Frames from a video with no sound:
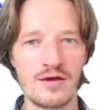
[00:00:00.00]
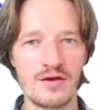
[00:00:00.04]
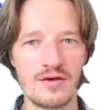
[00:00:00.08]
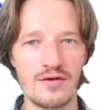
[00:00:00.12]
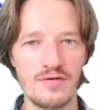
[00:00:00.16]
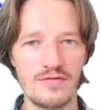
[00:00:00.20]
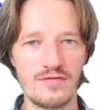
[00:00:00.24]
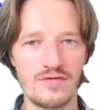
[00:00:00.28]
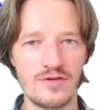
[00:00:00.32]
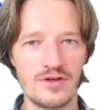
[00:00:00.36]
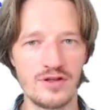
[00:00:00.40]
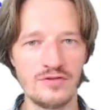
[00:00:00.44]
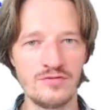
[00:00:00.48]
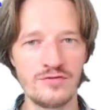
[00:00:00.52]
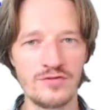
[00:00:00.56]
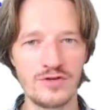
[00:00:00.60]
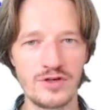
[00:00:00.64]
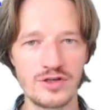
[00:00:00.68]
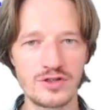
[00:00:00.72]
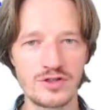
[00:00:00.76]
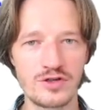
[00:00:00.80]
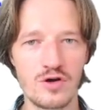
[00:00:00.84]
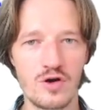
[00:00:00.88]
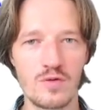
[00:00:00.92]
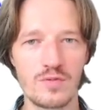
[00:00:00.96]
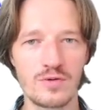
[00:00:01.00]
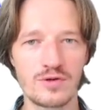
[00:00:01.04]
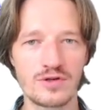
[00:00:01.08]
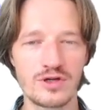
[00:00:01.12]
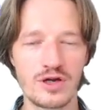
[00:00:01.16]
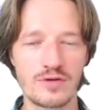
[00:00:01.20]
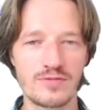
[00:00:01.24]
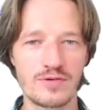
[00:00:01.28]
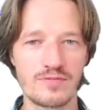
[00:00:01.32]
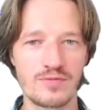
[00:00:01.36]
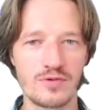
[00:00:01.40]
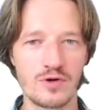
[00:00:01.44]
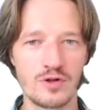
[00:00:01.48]
Feel free to open
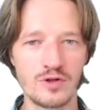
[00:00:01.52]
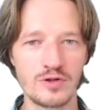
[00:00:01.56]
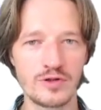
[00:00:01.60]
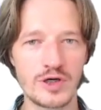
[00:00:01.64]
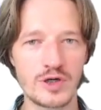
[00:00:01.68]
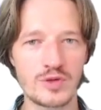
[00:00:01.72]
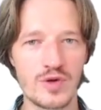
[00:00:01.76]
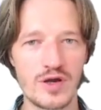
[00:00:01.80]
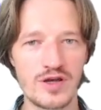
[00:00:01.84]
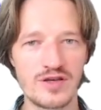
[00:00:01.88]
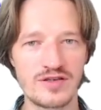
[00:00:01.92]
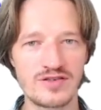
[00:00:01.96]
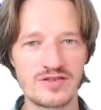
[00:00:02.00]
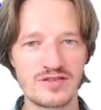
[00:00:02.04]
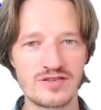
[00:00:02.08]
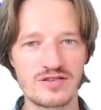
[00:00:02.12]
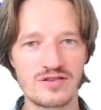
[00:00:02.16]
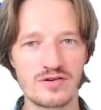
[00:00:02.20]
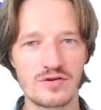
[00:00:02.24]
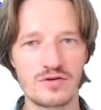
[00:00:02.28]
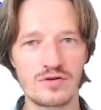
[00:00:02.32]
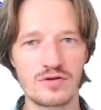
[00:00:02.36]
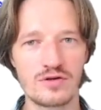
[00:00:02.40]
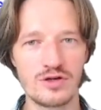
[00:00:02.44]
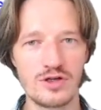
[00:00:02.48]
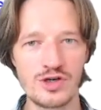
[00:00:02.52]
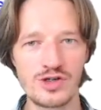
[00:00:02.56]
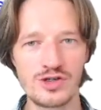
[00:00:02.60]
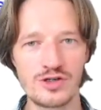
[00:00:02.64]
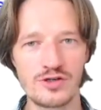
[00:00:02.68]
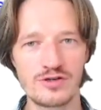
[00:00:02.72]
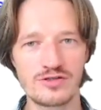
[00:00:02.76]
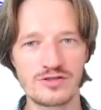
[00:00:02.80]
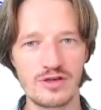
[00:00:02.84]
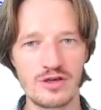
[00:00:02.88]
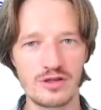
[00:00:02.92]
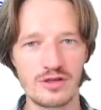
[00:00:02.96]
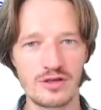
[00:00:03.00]
up pull requests or
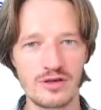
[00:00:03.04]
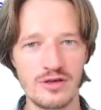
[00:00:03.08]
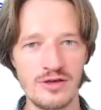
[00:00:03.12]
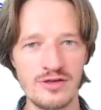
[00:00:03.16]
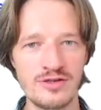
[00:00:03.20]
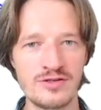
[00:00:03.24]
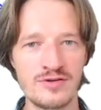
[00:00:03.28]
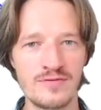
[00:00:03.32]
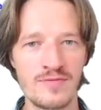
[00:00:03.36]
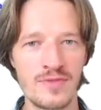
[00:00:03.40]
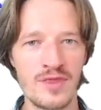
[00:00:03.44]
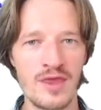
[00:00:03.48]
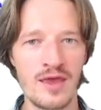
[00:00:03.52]
issues in Git